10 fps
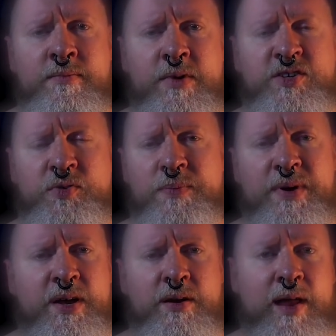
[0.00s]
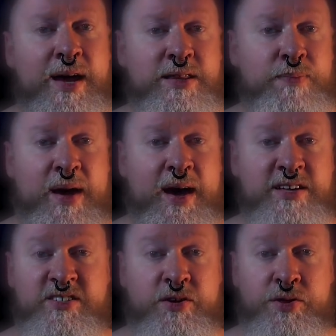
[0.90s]
It's only been like the
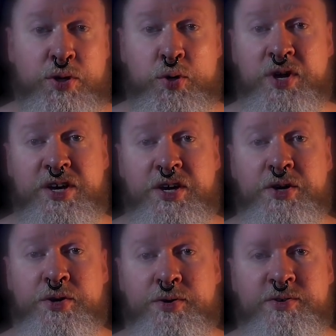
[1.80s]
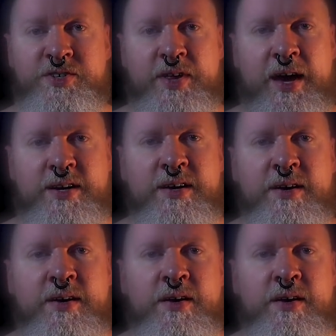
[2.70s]
past 30 years that